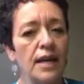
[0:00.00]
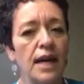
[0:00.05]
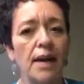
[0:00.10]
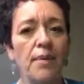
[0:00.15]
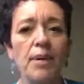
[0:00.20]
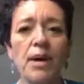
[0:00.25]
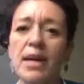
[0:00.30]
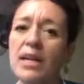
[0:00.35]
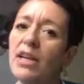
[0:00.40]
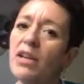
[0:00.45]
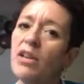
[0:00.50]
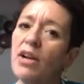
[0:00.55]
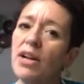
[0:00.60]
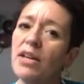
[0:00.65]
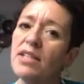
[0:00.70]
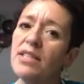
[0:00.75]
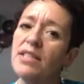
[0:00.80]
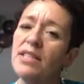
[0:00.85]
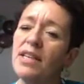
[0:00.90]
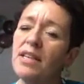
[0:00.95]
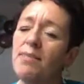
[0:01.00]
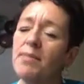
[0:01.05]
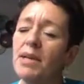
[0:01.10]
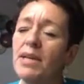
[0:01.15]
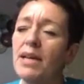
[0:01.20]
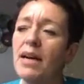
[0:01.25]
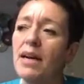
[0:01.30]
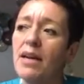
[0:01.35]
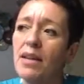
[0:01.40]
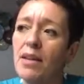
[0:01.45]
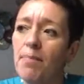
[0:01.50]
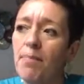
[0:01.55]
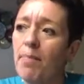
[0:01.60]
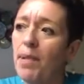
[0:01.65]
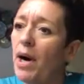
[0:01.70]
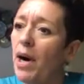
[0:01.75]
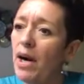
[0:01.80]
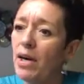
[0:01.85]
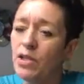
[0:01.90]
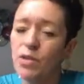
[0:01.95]
I'm getting a lot of cinnamon out of the
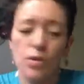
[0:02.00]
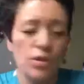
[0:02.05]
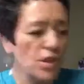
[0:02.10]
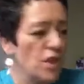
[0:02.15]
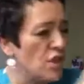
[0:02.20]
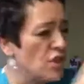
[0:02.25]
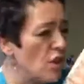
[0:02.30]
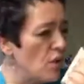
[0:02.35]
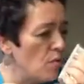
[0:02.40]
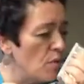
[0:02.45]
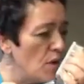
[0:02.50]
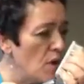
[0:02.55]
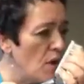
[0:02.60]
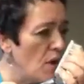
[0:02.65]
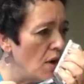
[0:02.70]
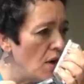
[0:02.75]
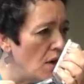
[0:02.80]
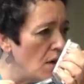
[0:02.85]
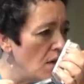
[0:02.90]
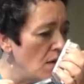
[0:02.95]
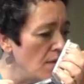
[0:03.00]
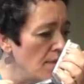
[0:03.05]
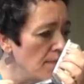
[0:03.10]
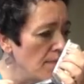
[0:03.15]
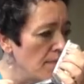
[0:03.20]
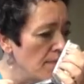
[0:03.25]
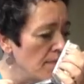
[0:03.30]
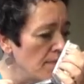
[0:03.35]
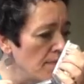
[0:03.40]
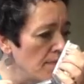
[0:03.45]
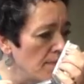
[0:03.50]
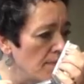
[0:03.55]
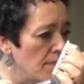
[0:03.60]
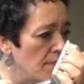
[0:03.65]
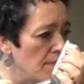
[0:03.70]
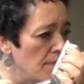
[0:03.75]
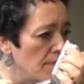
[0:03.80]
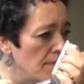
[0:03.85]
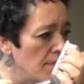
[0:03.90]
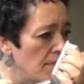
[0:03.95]
box, which I don't recall
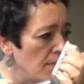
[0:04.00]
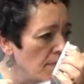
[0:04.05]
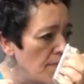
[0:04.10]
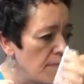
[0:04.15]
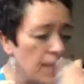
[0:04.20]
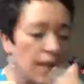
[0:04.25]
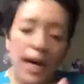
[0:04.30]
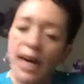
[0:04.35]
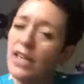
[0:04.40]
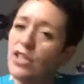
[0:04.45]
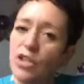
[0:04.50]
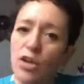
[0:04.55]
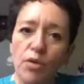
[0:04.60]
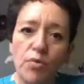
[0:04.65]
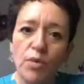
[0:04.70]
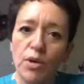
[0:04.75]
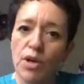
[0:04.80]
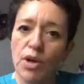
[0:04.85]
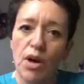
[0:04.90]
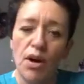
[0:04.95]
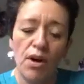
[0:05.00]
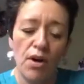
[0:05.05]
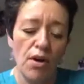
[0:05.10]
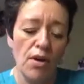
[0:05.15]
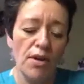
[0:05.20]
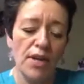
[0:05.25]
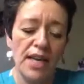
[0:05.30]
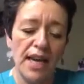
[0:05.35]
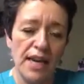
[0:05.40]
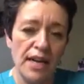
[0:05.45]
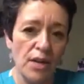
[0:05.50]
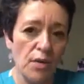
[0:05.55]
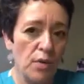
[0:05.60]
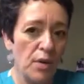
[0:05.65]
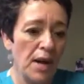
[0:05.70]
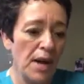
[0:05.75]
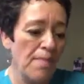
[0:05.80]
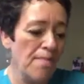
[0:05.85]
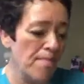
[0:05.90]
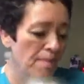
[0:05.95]
I don't recall getting
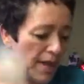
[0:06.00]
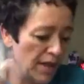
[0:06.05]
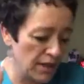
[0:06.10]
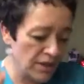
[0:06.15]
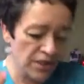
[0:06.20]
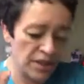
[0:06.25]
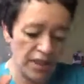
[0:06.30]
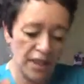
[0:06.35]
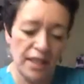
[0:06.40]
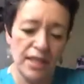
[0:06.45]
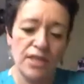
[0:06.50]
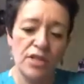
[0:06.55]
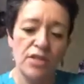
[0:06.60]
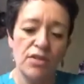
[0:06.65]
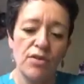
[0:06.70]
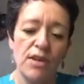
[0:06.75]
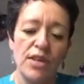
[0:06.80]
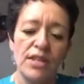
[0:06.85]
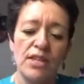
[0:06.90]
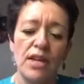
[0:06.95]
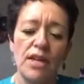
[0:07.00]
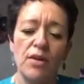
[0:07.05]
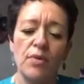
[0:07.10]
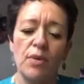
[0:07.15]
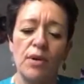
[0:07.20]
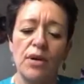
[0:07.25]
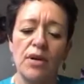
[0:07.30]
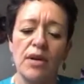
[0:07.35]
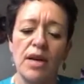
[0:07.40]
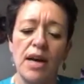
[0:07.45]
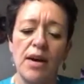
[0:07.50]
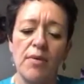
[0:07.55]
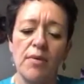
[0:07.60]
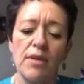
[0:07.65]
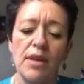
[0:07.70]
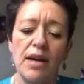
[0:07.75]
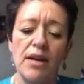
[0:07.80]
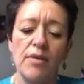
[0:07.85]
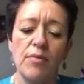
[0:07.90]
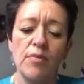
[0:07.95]
when I melted it. So that's kind of weird how
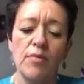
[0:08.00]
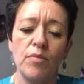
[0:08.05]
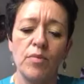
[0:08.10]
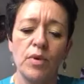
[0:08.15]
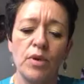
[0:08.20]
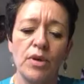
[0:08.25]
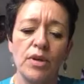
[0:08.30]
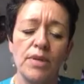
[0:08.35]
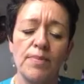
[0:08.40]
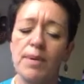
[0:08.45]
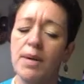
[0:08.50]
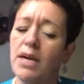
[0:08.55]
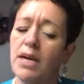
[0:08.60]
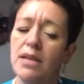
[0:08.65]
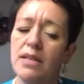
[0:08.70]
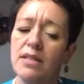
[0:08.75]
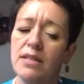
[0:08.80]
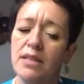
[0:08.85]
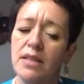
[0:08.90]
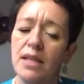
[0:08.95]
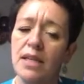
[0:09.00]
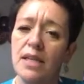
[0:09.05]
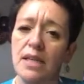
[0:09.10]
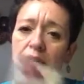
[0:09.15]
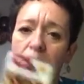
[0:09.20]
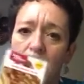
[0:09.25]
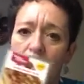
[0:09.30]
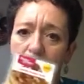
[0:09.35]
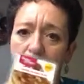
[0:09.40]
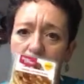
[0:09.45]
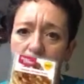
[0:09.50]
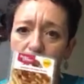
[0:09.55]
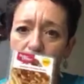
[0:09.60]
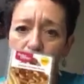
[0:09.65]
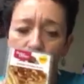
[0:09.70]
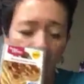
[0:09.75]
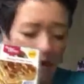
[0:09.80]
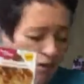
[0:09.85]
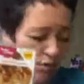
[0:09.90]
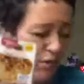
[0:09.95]
that worked, because
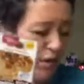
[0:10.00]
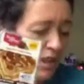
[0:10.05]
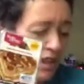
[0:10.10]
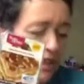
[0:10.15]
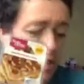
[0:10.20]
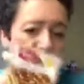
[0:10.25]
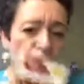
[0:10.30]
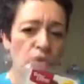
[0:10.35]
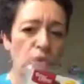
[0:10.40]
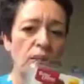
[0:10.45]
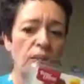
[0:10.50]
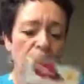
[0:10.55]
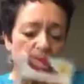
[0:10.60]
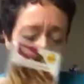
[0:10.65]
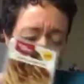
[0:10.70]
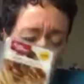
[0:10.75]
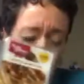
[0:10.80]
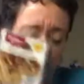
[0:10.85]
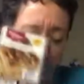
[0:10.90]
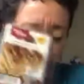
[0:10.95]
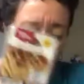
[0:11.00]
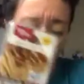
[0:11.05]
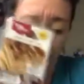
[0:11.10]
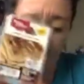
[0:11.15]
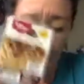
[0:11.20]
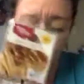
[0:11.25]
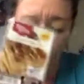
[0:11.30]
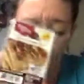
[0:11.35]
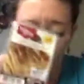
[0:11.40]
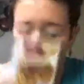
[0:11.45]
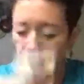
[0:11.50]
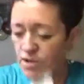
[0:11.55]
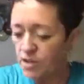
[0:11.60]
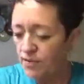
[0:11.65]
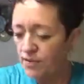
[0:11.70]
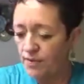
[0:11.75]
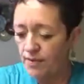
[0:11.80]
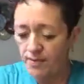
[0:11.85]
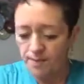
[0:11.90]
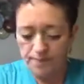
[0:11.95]
I really enjoyed this, and that's why I bought a whole bunch
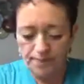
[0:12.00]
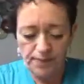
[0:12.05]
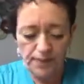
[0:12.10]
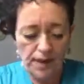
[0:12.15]
of them.